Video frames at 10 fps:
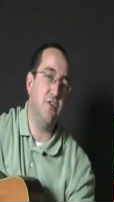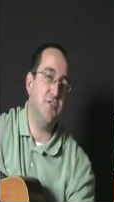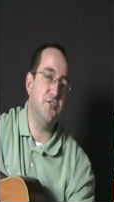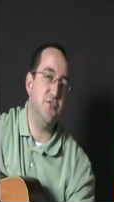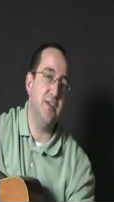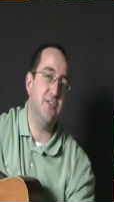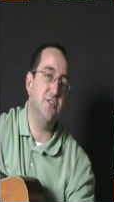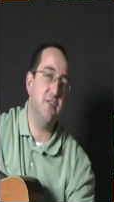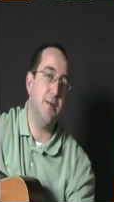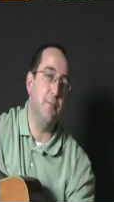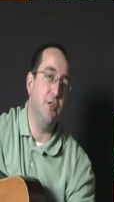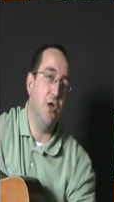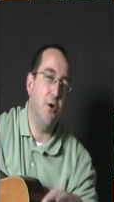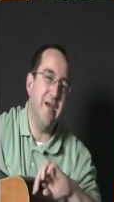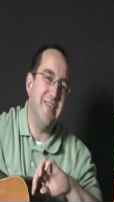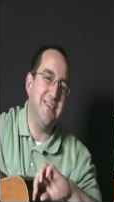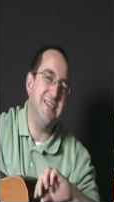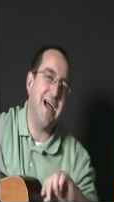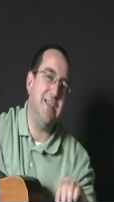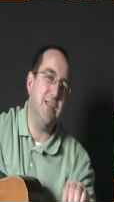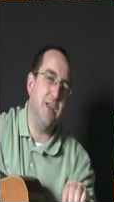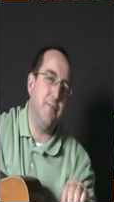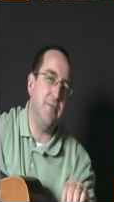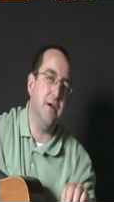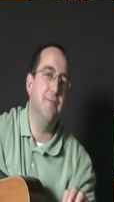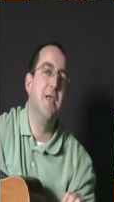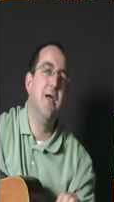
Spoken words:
on the string so that I'm below and then tighten it up there.